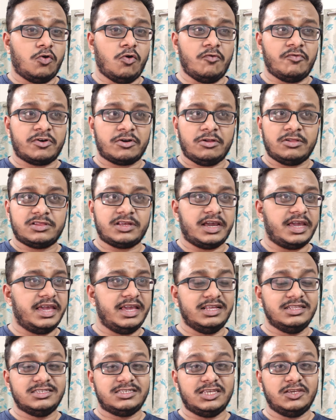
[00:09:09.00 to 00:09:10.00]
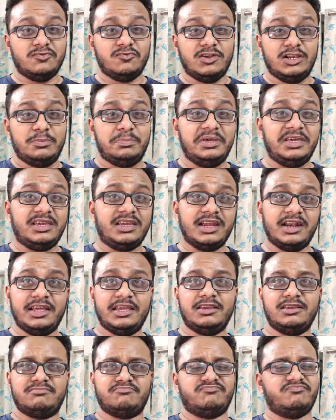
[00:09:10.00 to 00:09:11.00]
Overall, the ANC will be
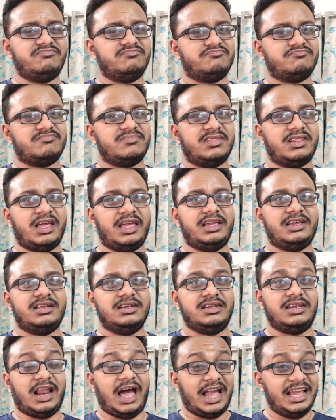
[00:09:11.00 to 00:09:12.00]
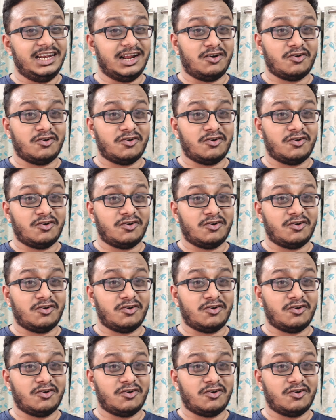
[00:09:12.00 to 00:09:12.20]
getting like 9